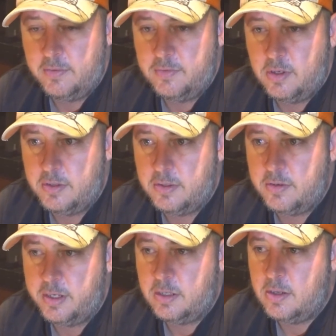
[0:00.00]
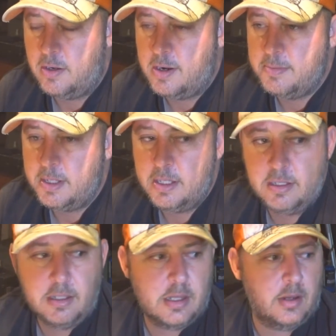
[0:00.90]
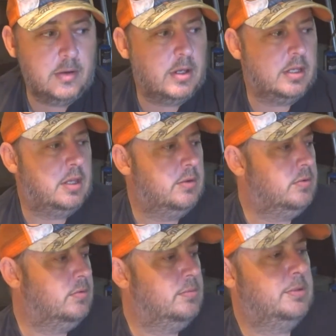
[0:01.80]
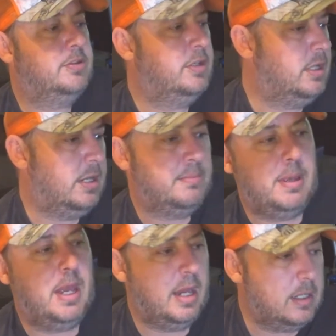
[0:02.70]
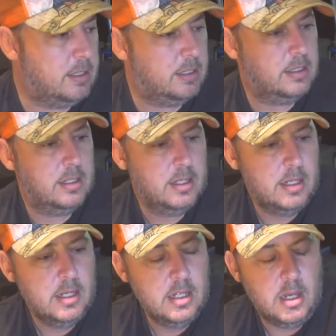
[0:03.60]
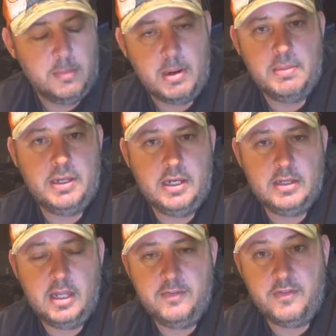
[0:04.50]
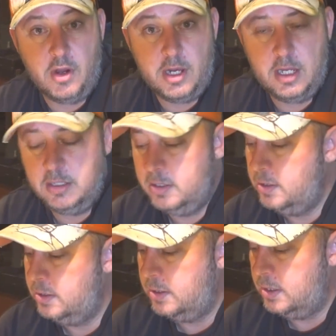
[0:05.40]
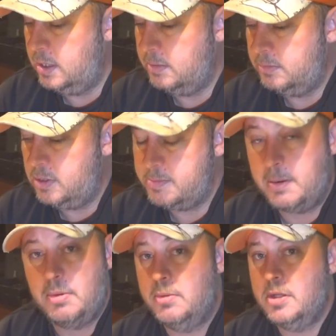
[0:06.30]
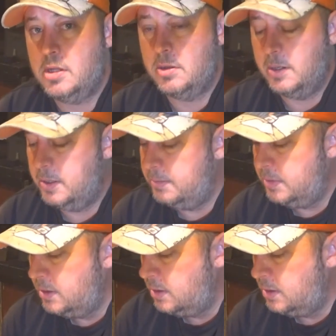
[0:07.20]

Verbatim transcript: I've got the crank collar up there, so I've got to get all my shit unpacked. I'll probably get it there Friday, uh, which is probably when this will go up.